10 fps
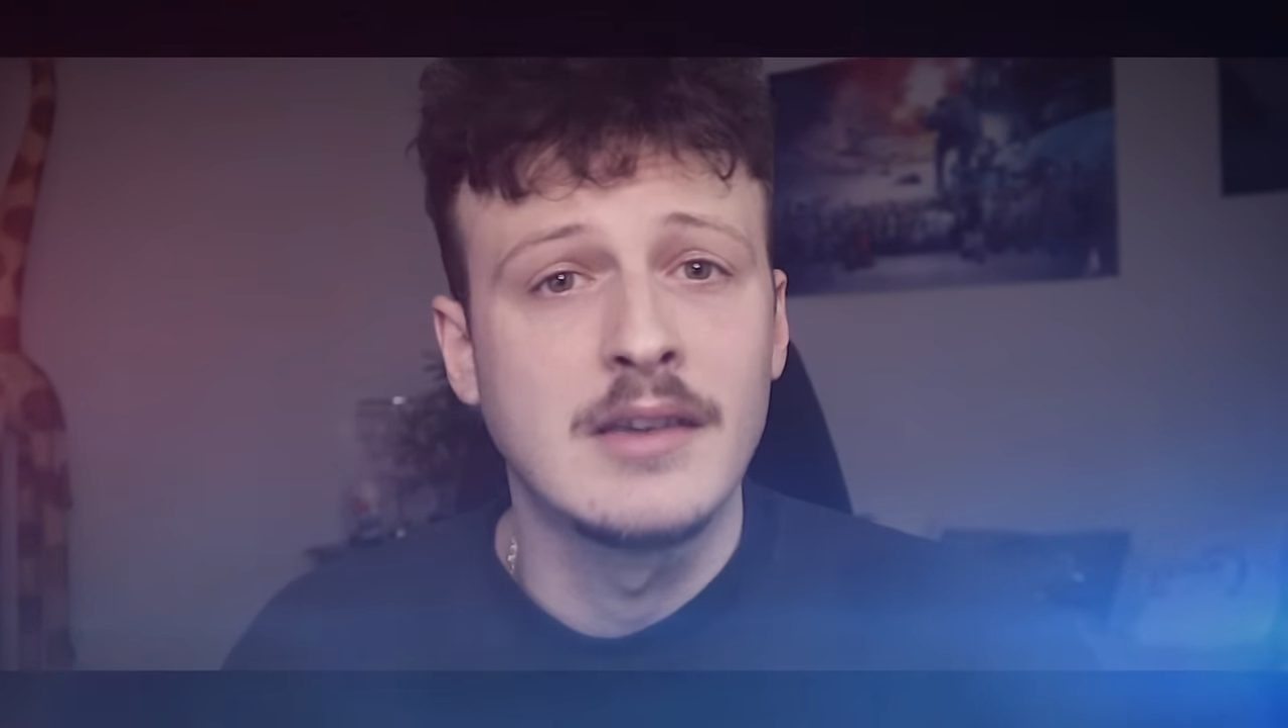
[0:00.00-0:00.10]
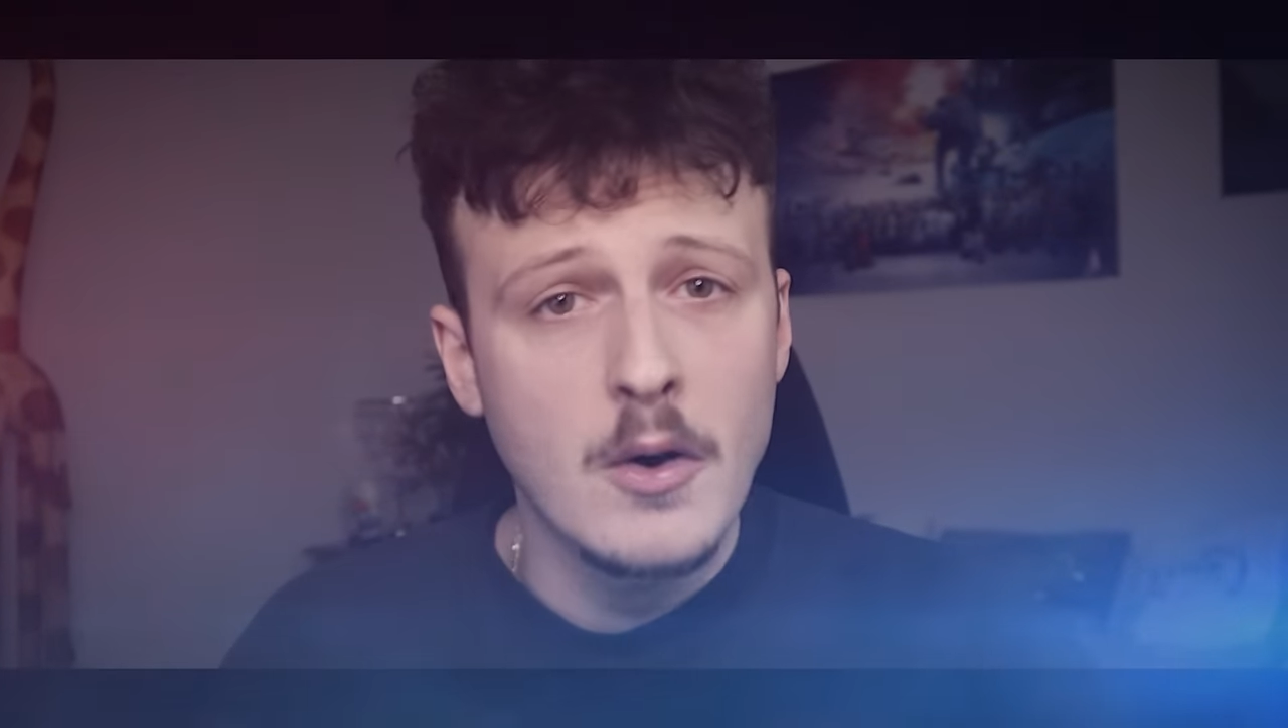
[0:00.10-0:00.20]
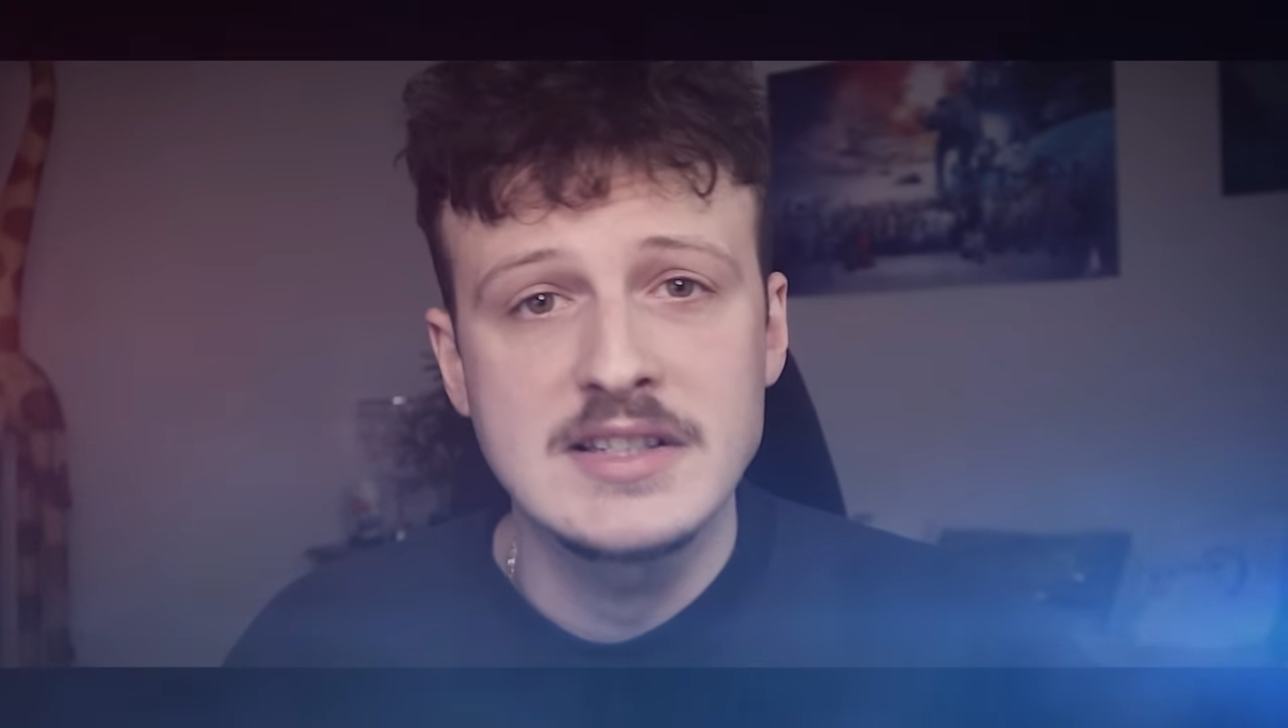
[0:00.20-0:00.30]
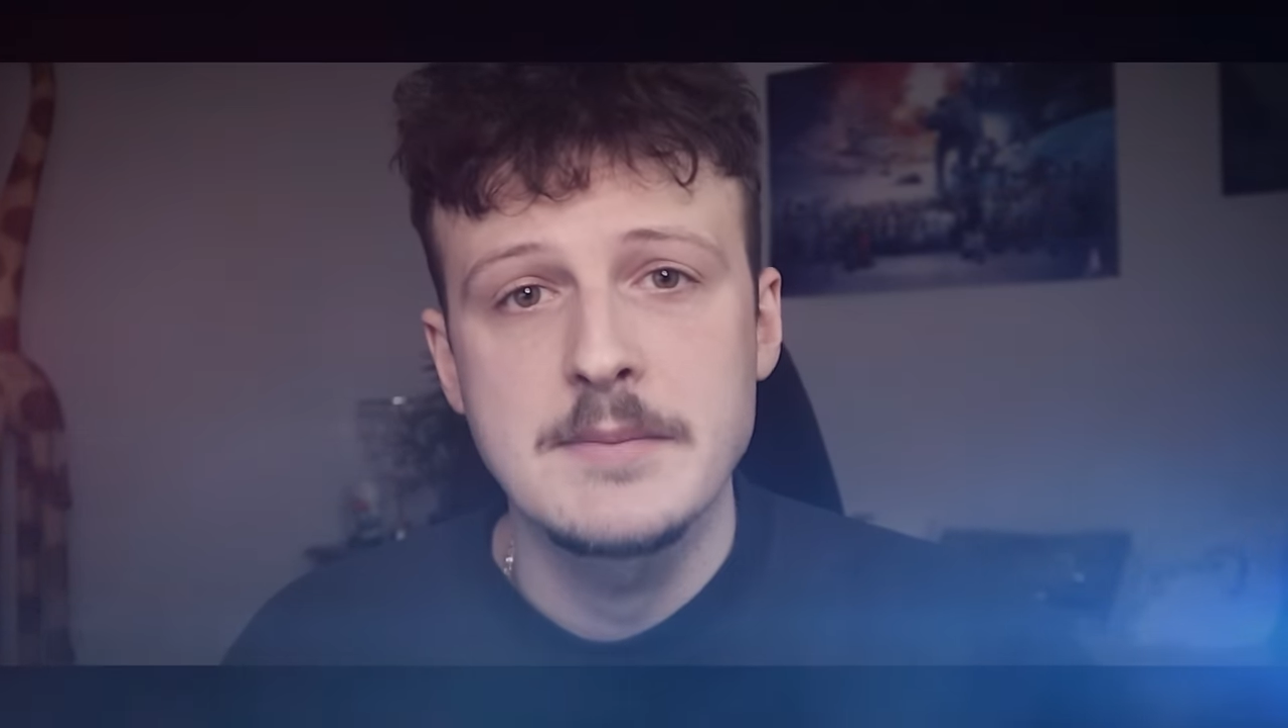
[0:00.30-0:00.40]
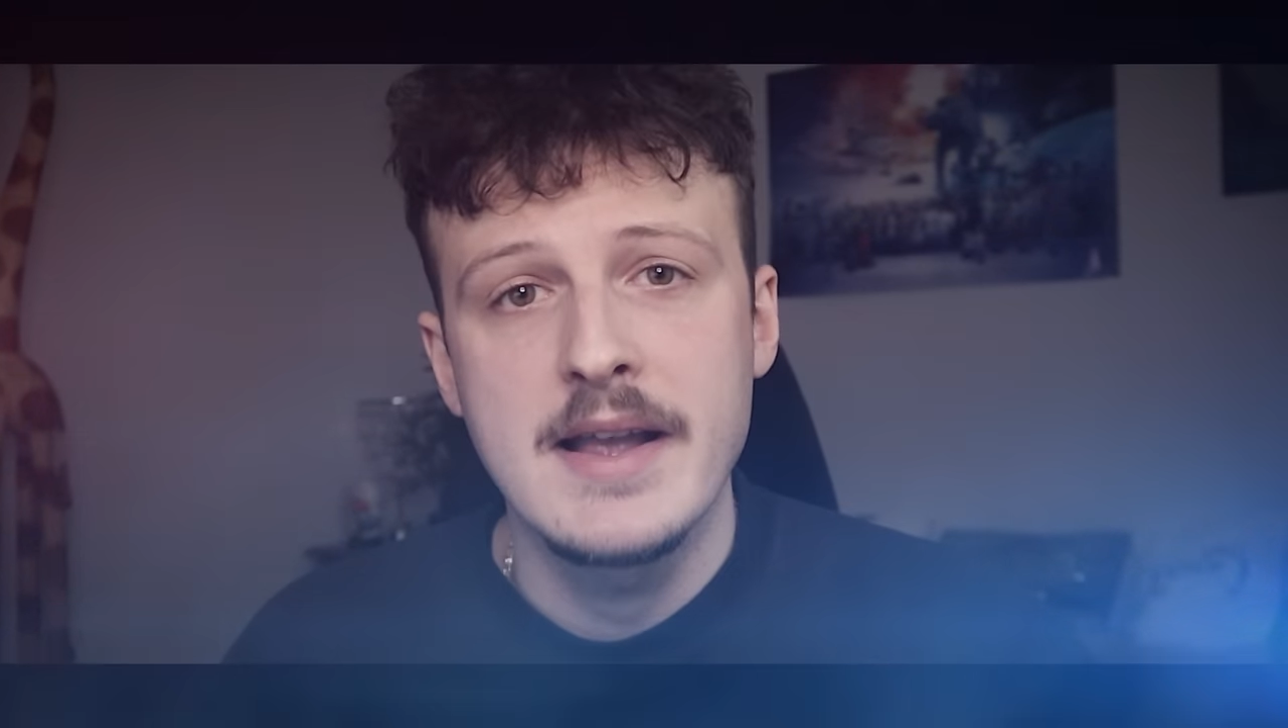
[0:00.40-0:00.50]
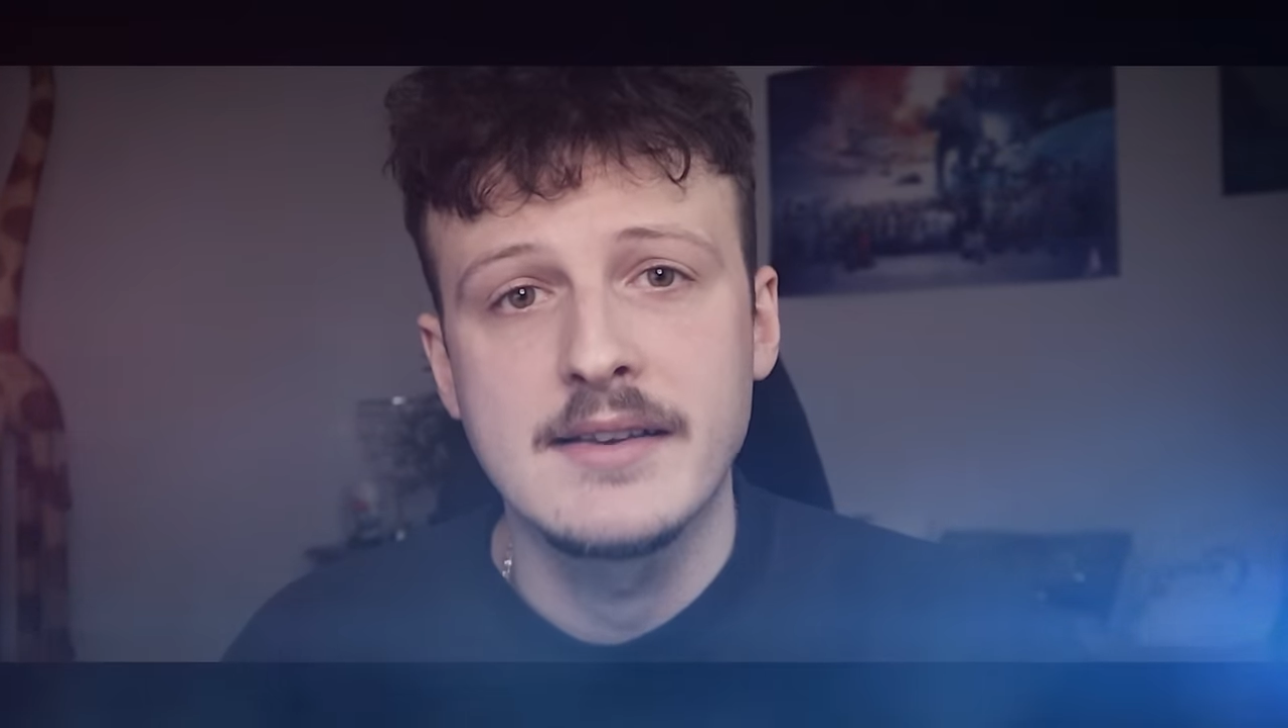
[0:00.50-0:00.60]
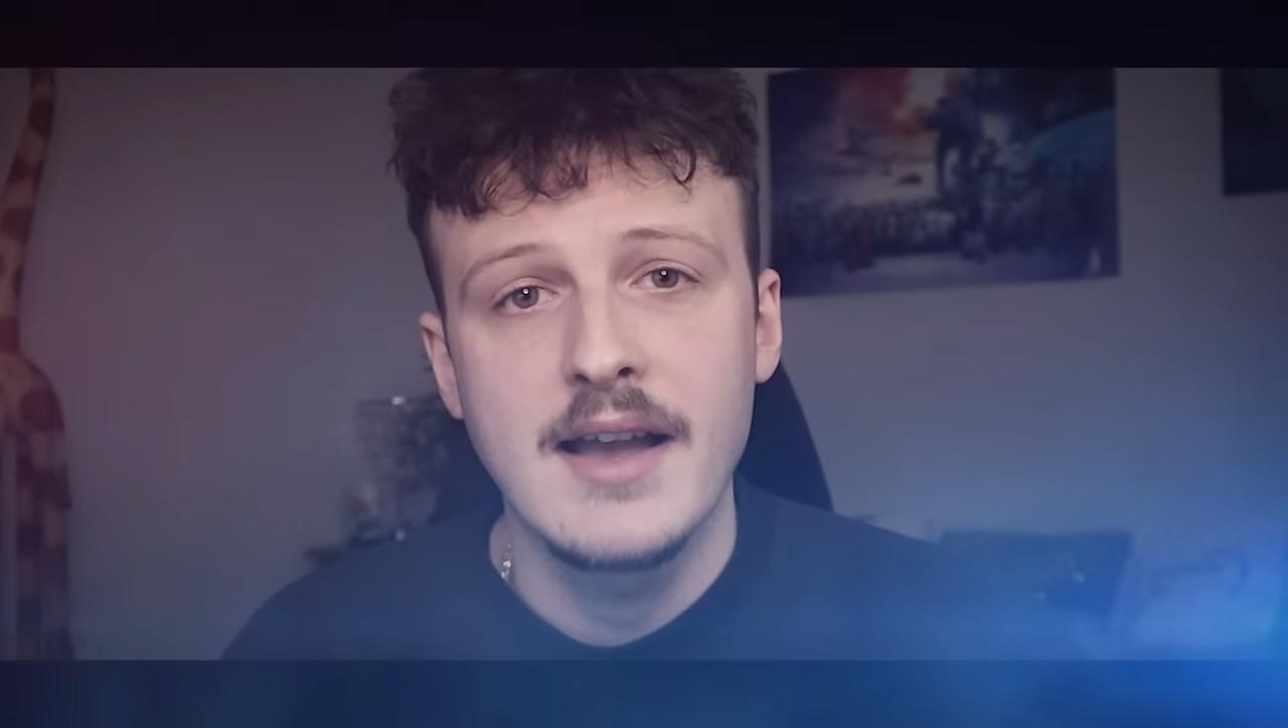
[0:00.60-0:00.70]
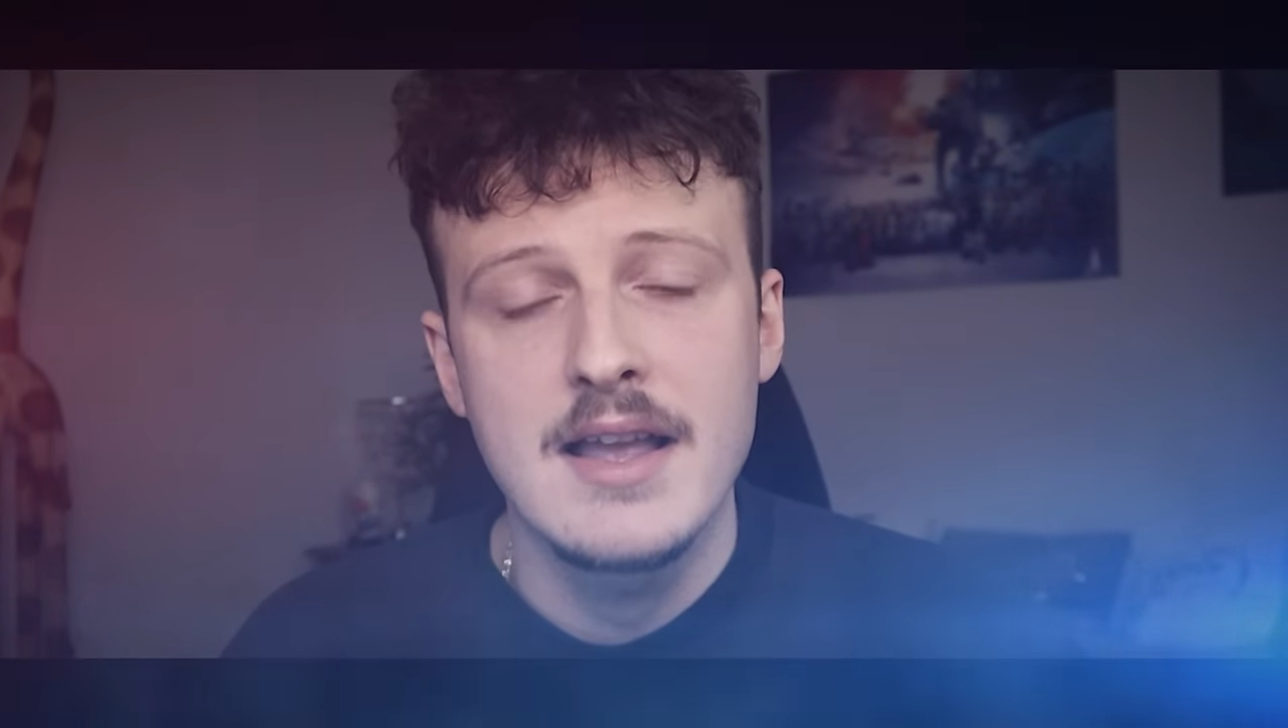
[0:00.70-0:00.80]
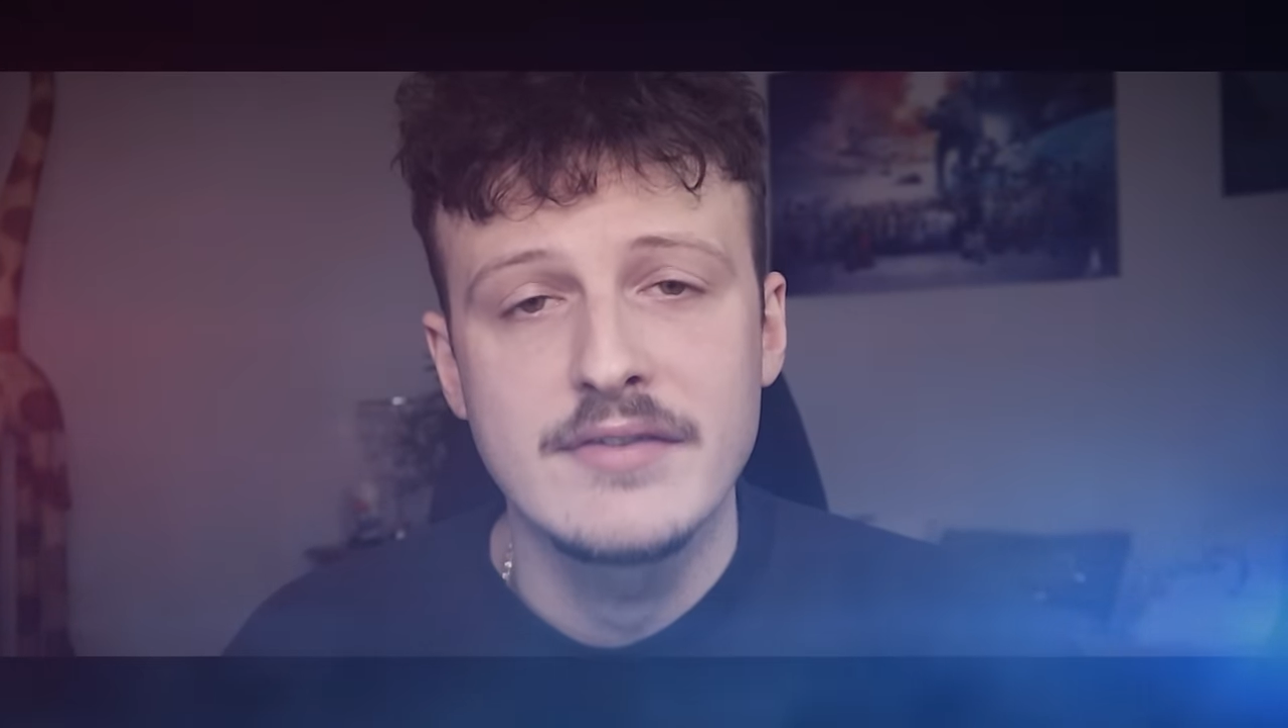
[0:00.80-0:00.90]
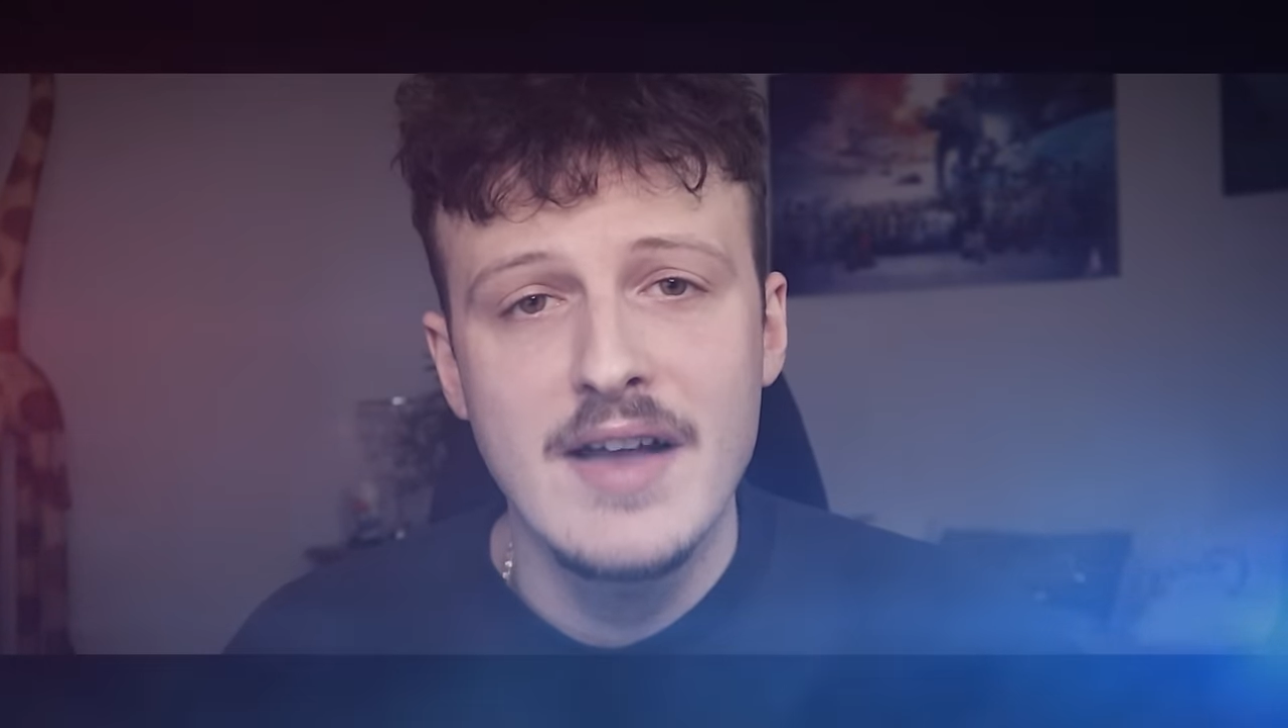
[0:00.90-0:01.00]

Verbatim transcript: doxing my entire